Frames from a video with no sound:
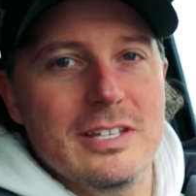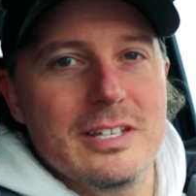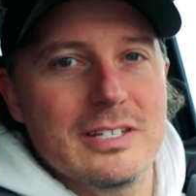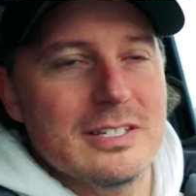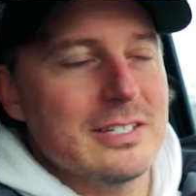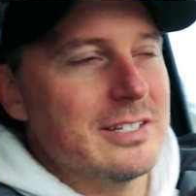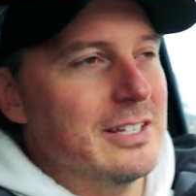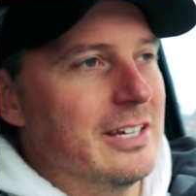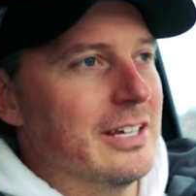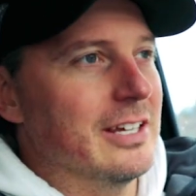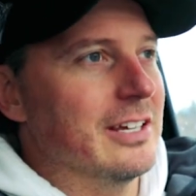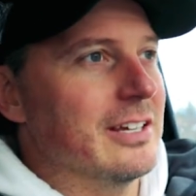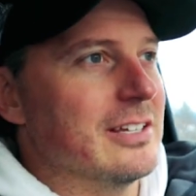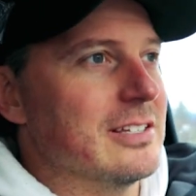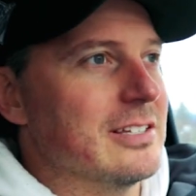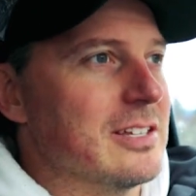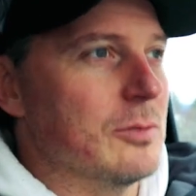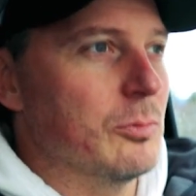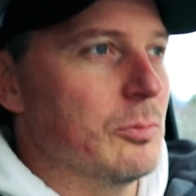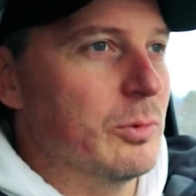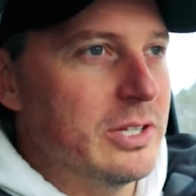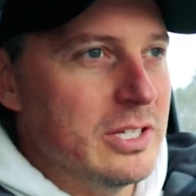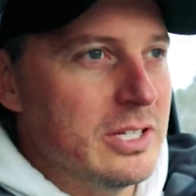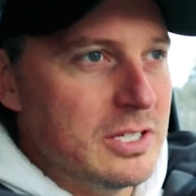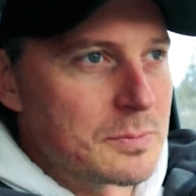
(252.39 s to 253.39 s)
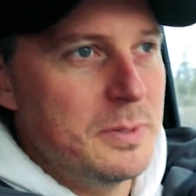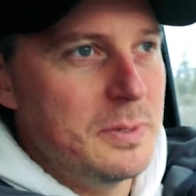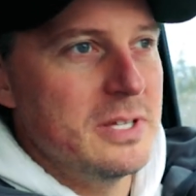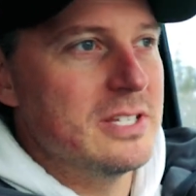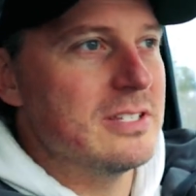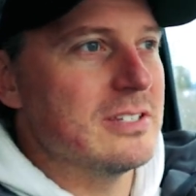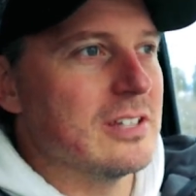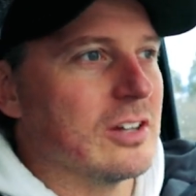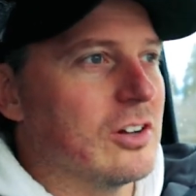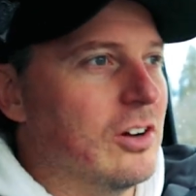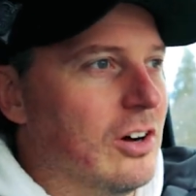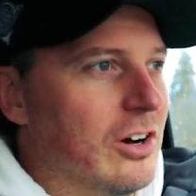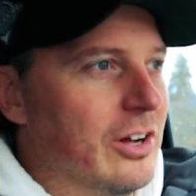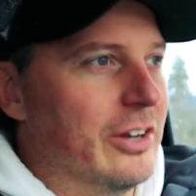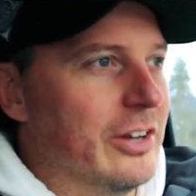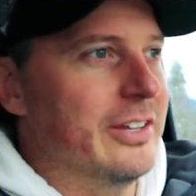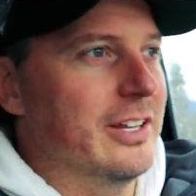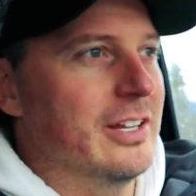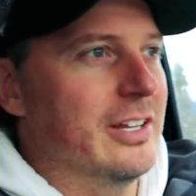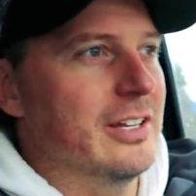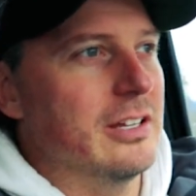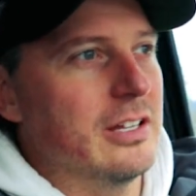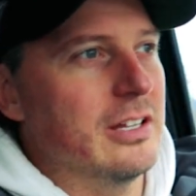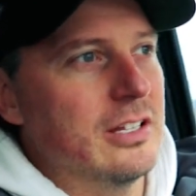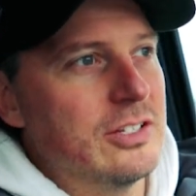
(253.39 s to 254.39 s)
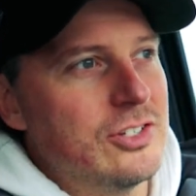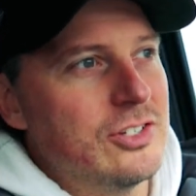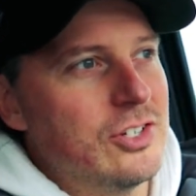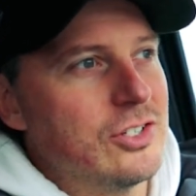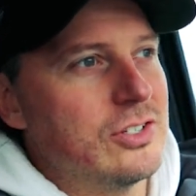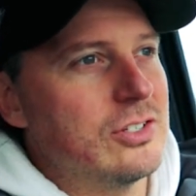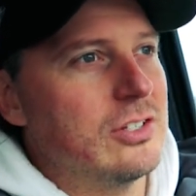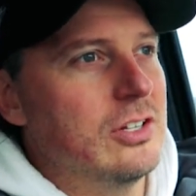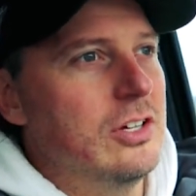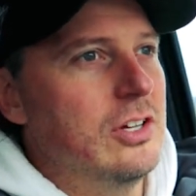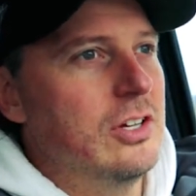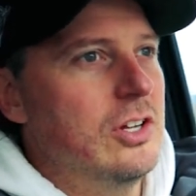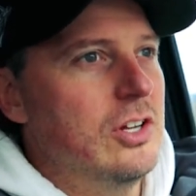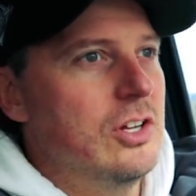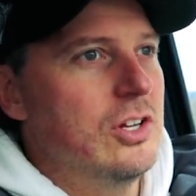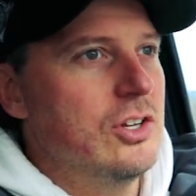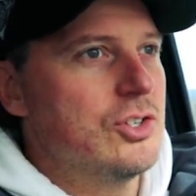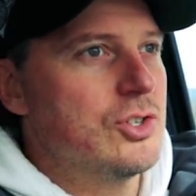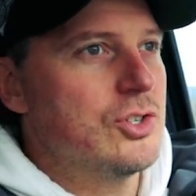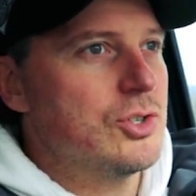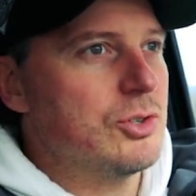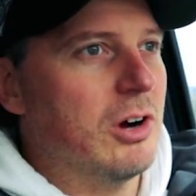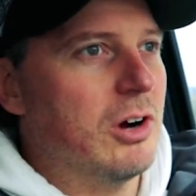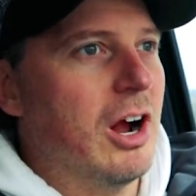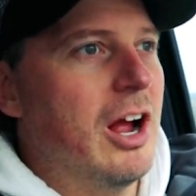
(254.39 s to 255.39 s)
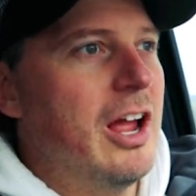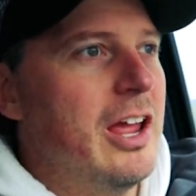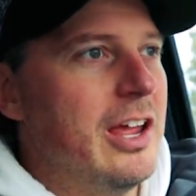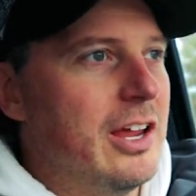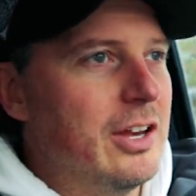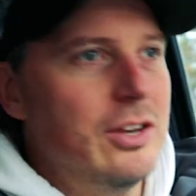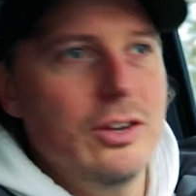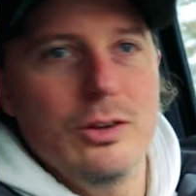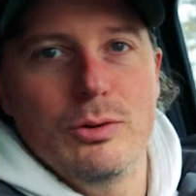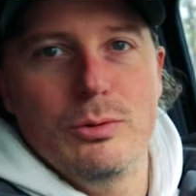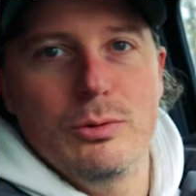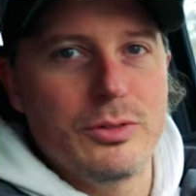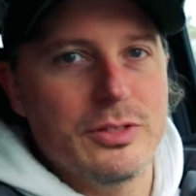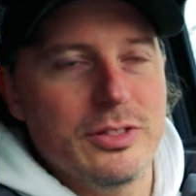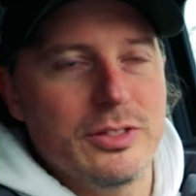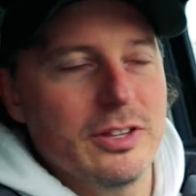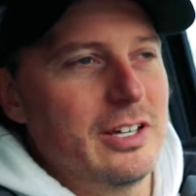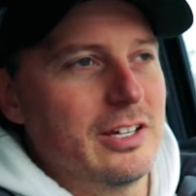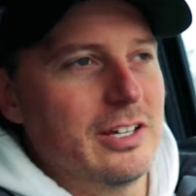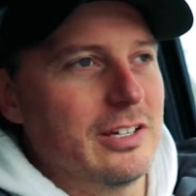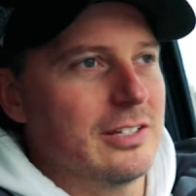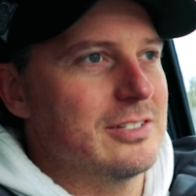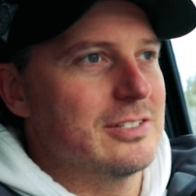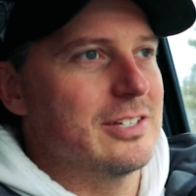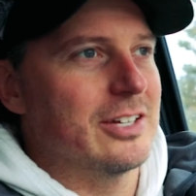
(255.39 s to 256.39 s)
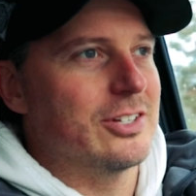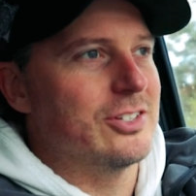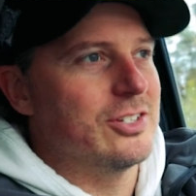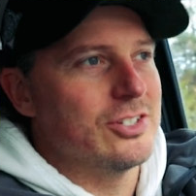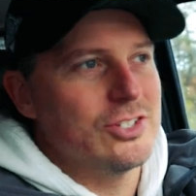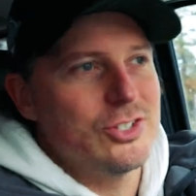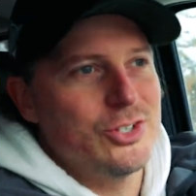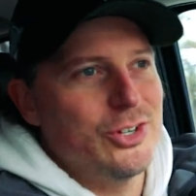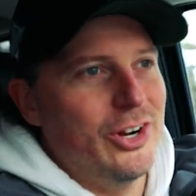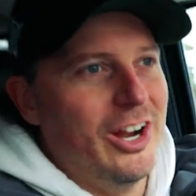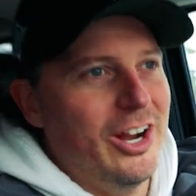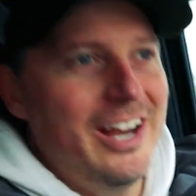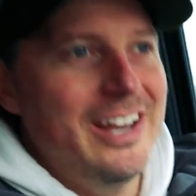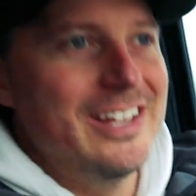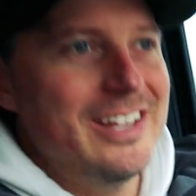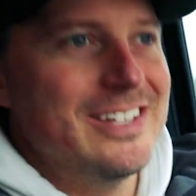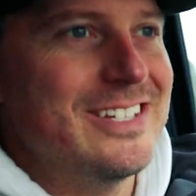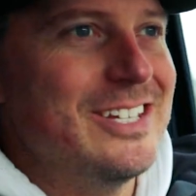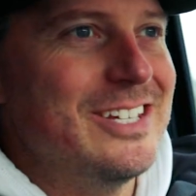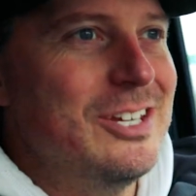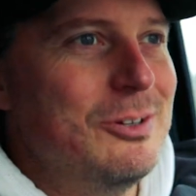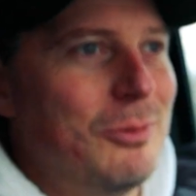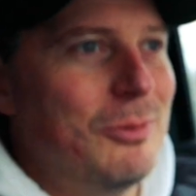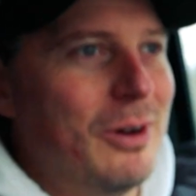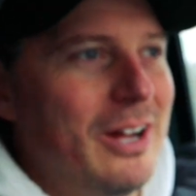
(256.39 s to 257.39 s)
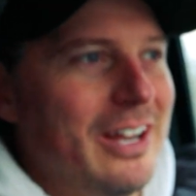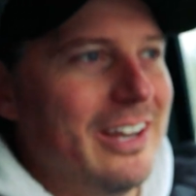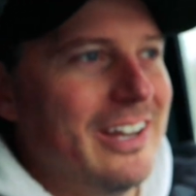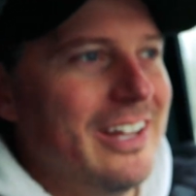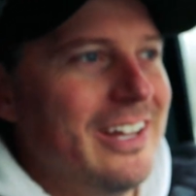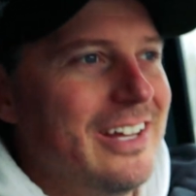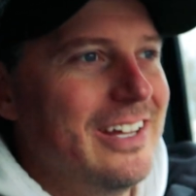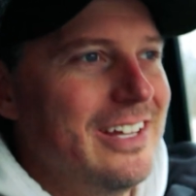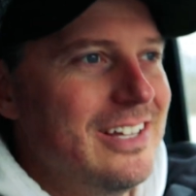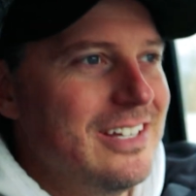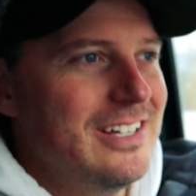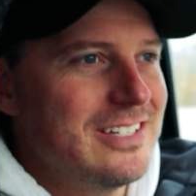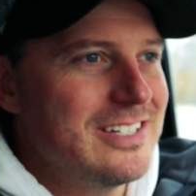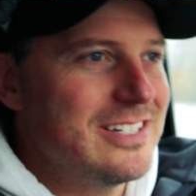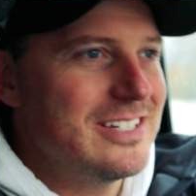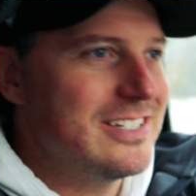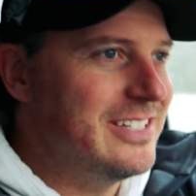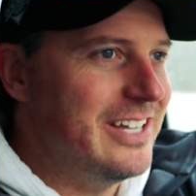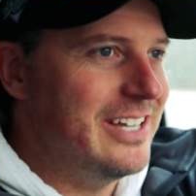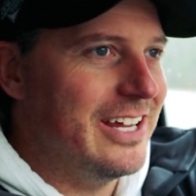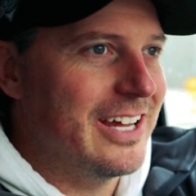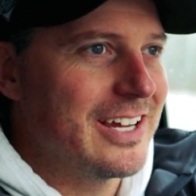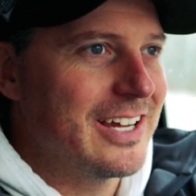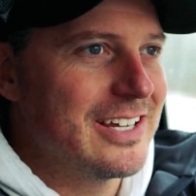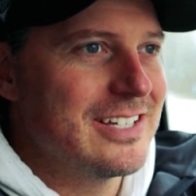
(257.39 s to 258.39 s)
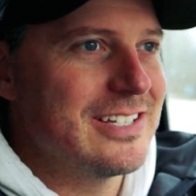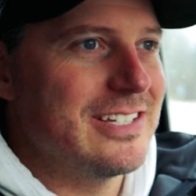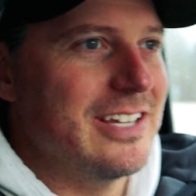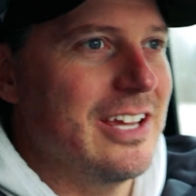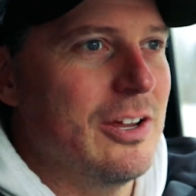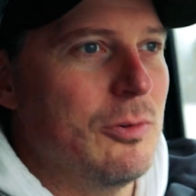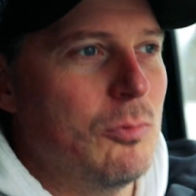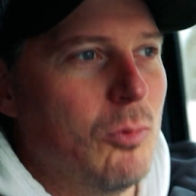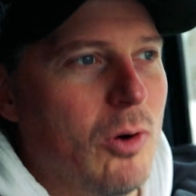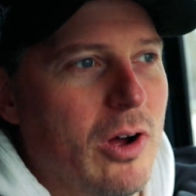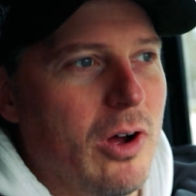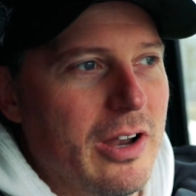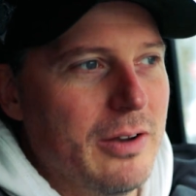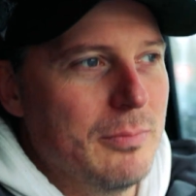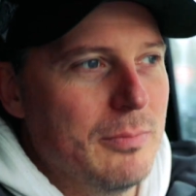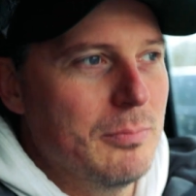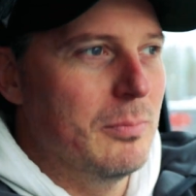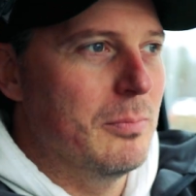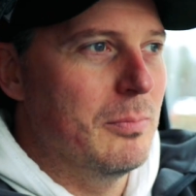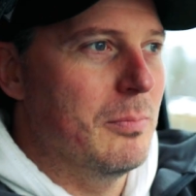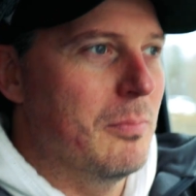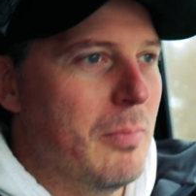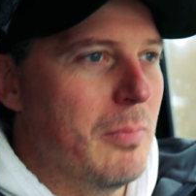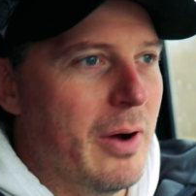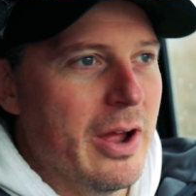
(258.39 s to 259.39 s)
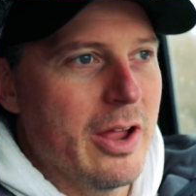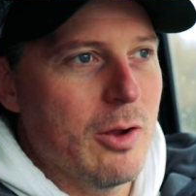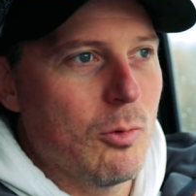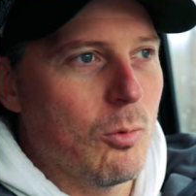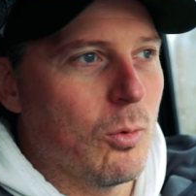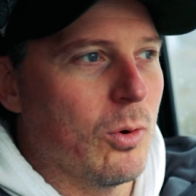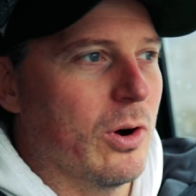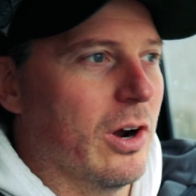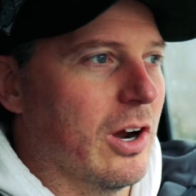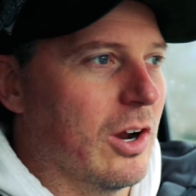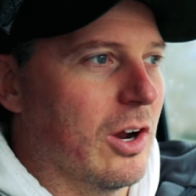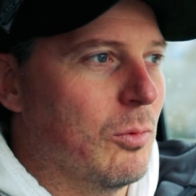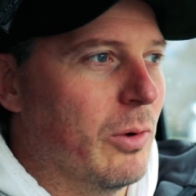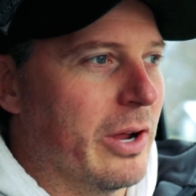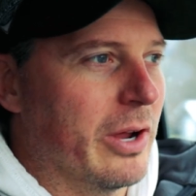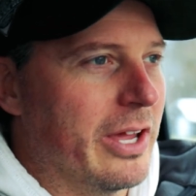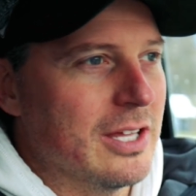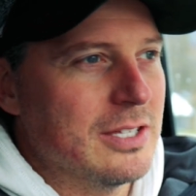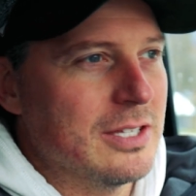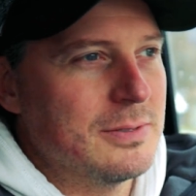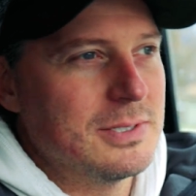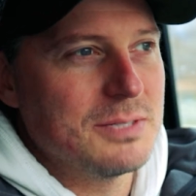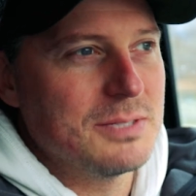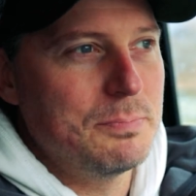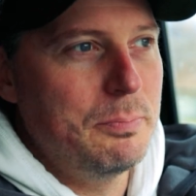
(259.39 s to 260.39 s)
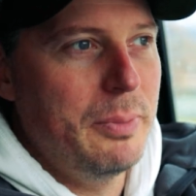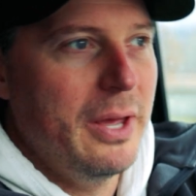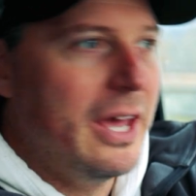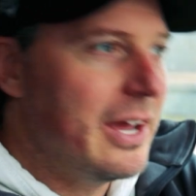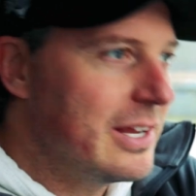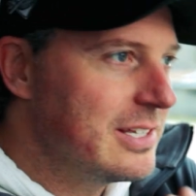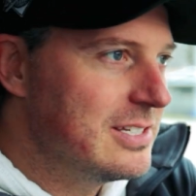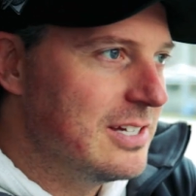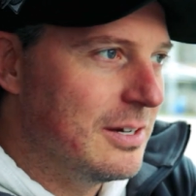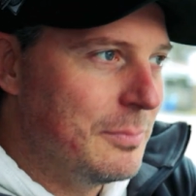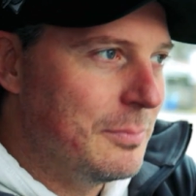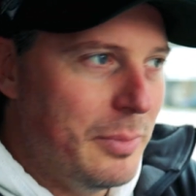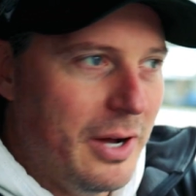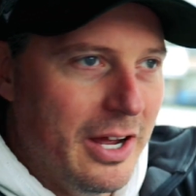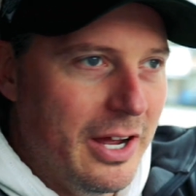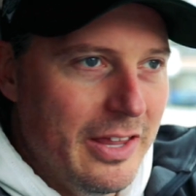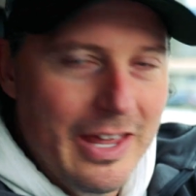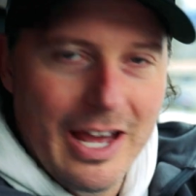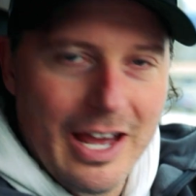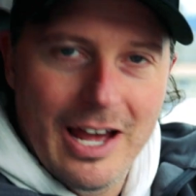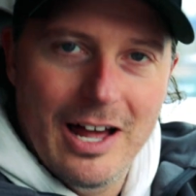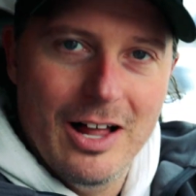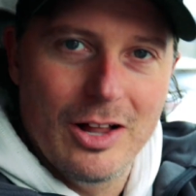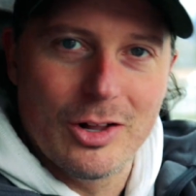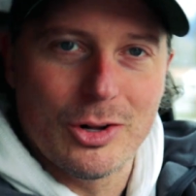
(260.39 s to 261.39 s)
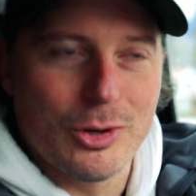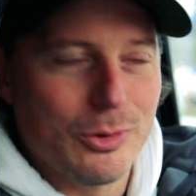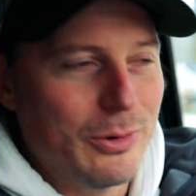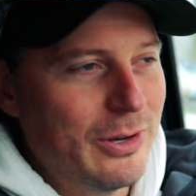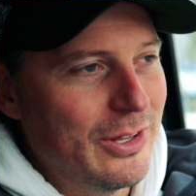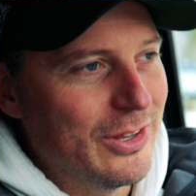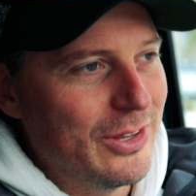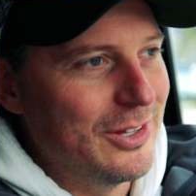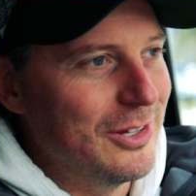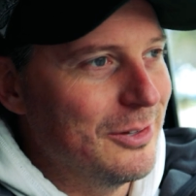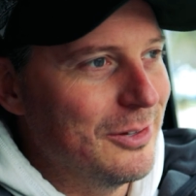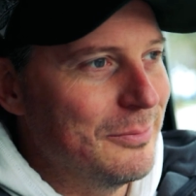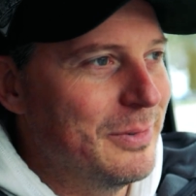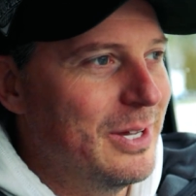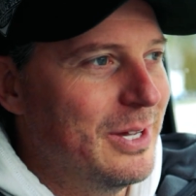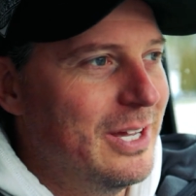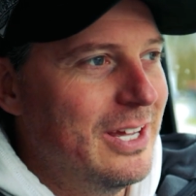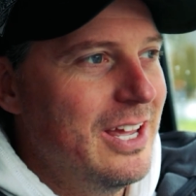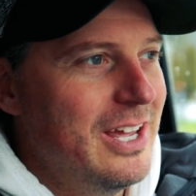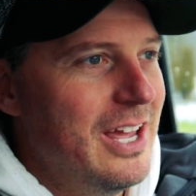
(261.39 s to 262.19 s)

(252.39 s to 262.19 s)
these things and with these pieces of content is just trying new things, like just trying to see what sticks and what might work, what gets picked up by the algorithm